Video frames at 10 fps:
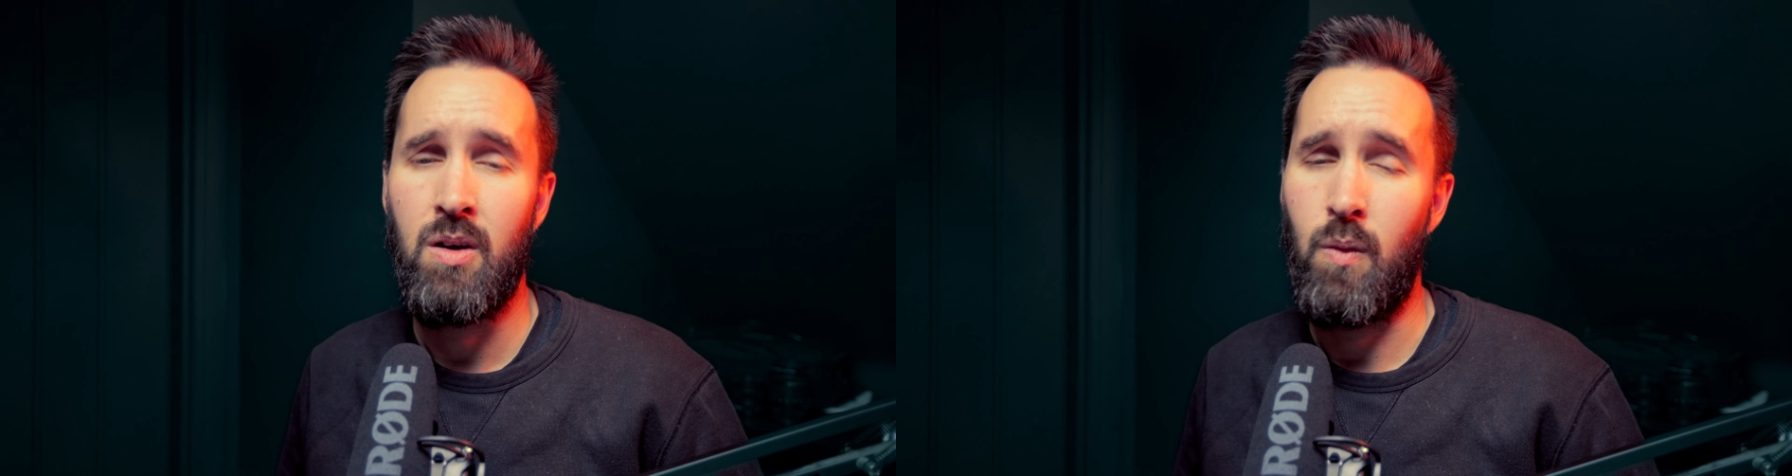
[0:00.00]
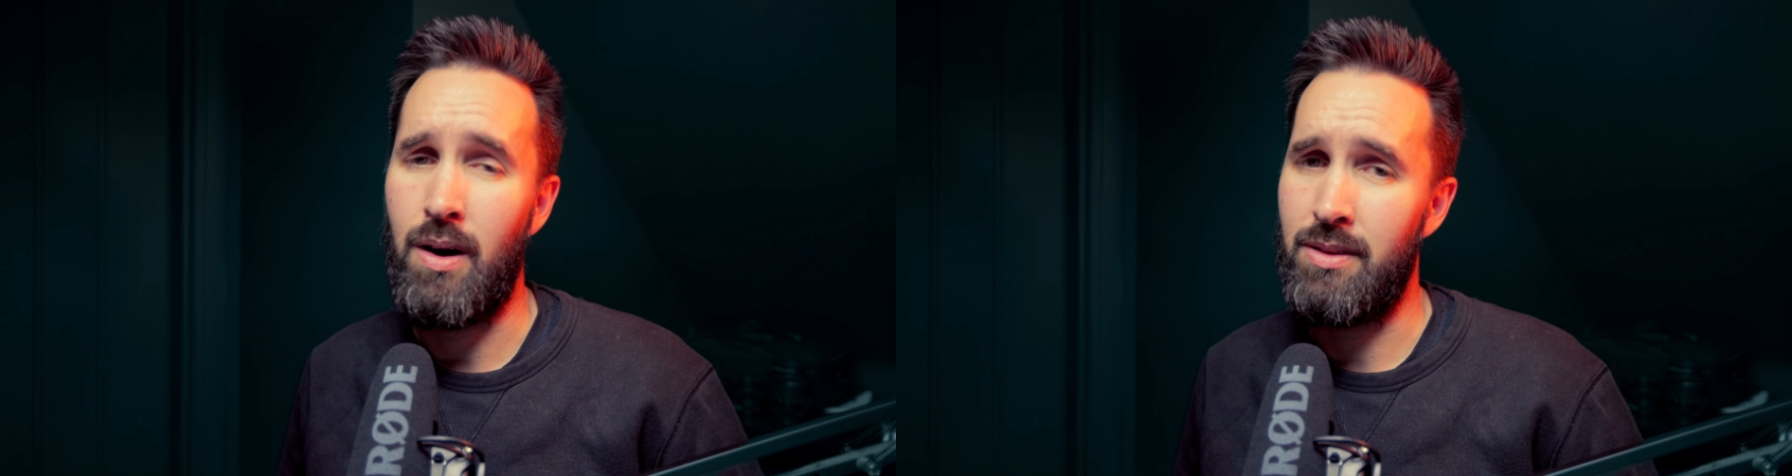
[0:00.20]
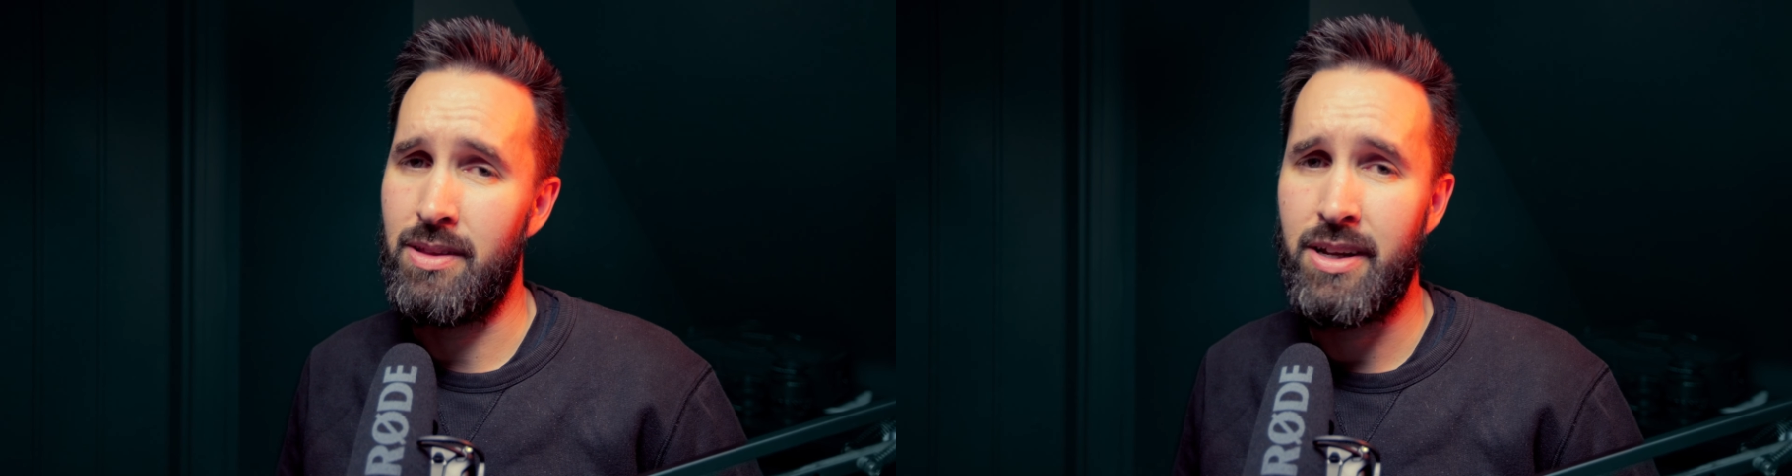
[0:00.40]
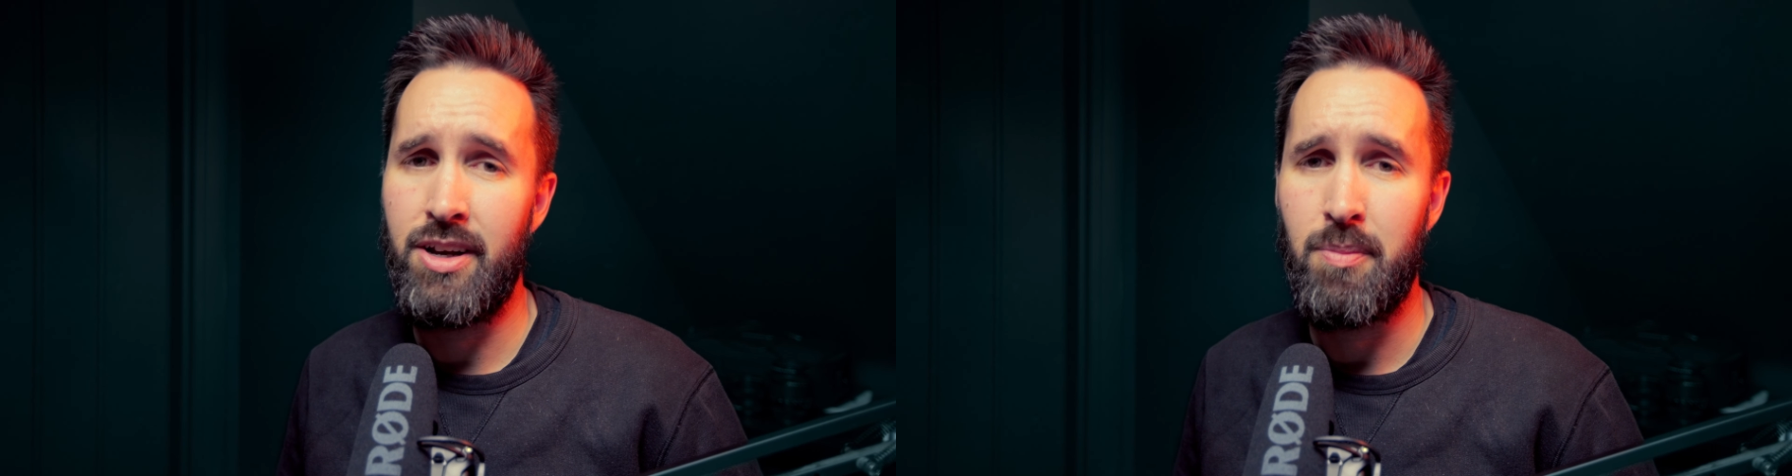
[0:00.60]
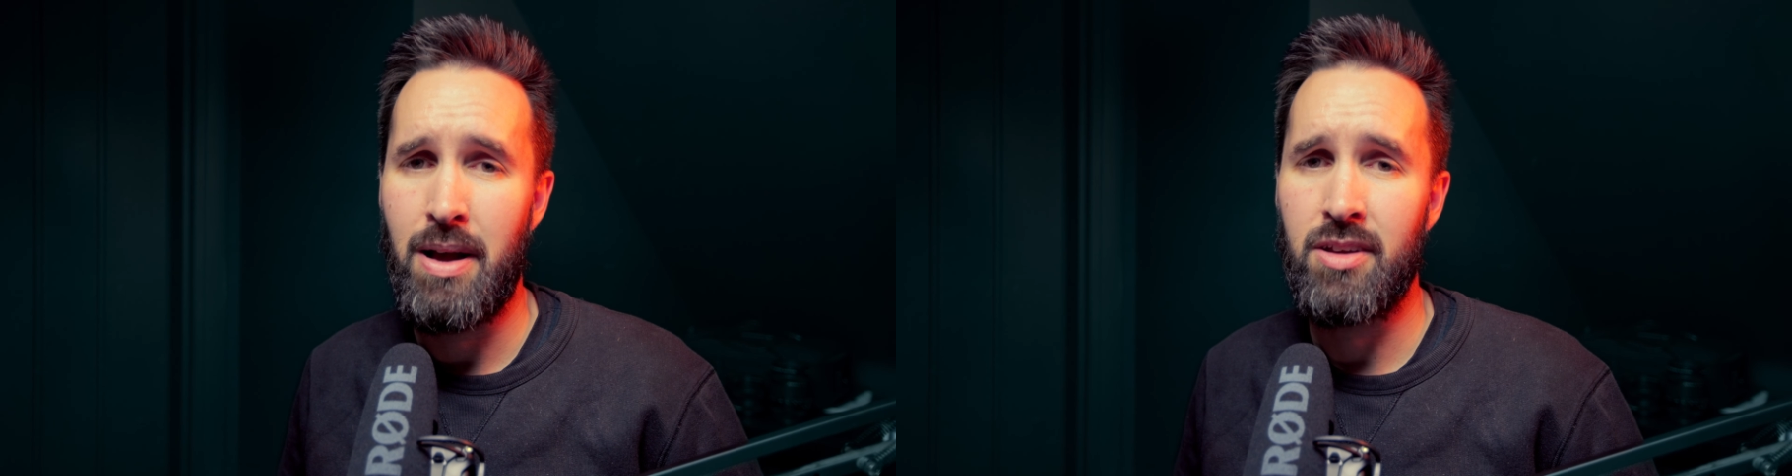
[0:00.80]
while
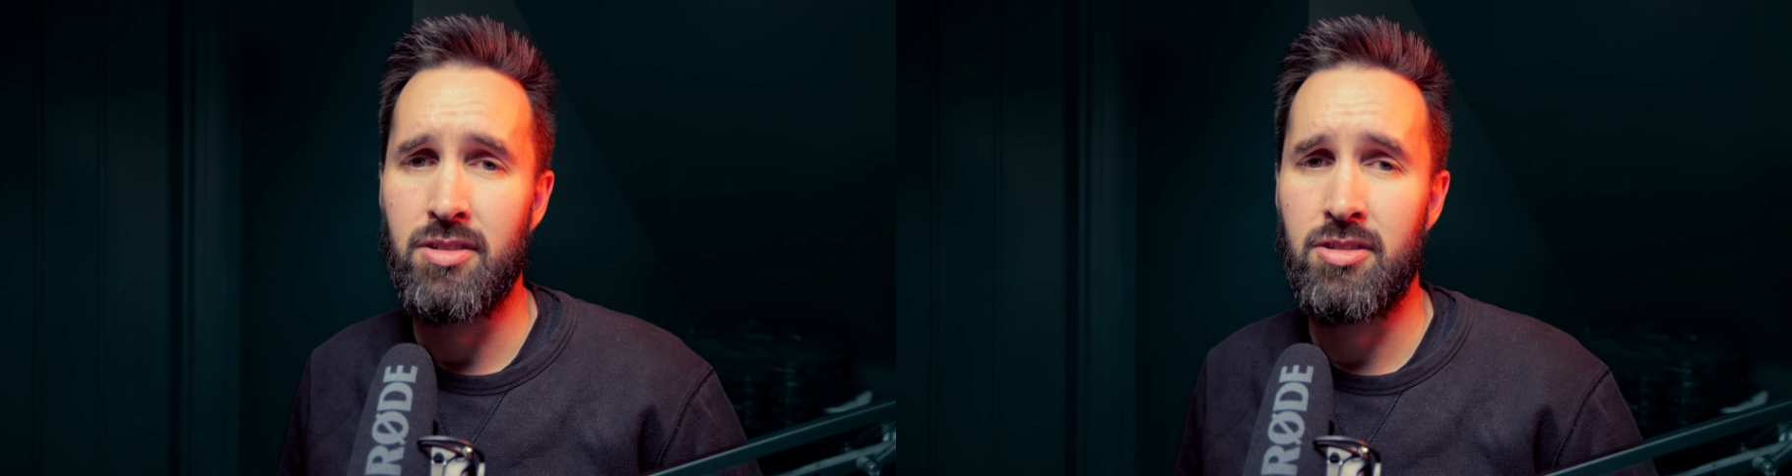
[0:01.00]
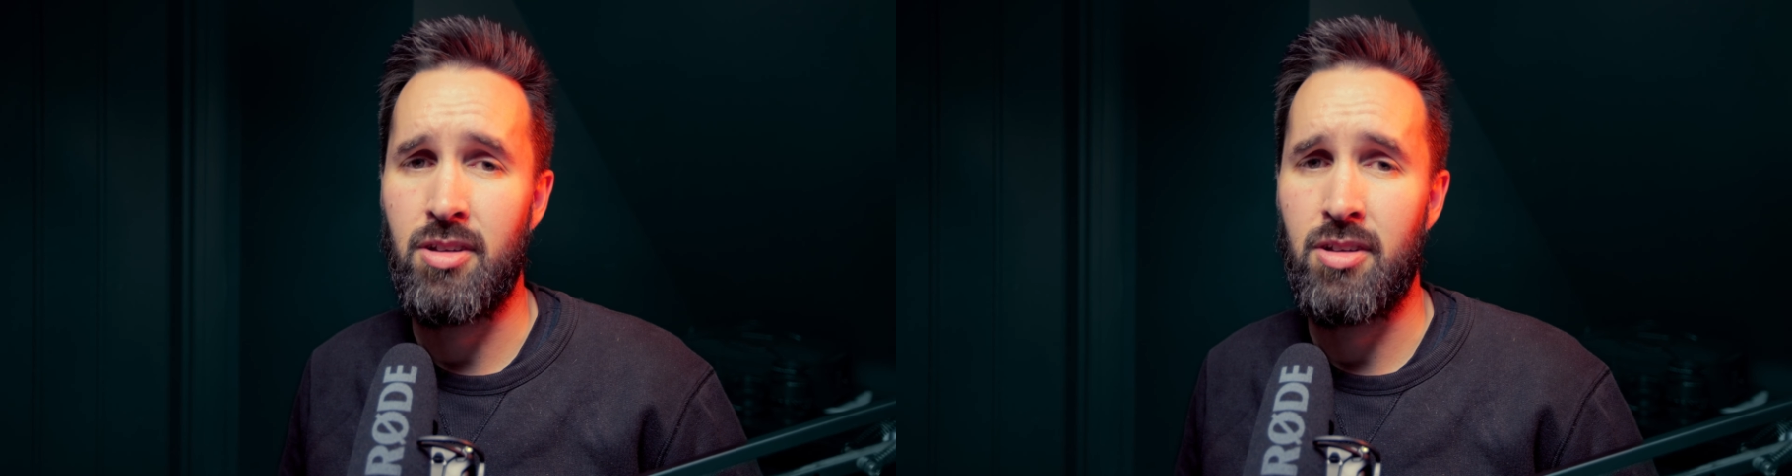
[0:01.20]
linear masks